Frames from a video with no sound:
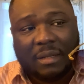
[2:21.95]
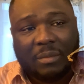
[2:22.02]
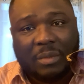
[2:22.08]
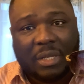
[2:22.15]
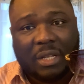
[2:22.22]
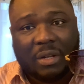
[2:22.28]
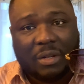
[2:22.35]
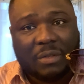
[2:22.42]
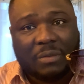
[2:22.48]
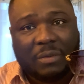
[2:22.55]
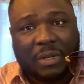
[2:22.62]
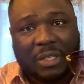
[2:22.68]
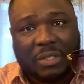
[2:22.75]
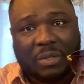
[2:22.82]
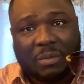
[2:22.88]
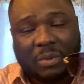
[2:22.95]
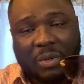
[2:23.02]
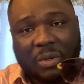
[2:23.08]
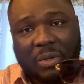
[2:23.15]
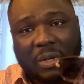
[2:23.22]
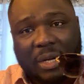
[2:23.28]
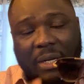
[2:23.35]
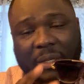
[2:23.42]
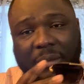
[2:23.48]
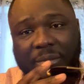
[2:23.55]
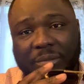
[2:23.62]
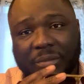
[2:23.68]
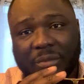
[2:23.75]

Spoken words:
because first of all,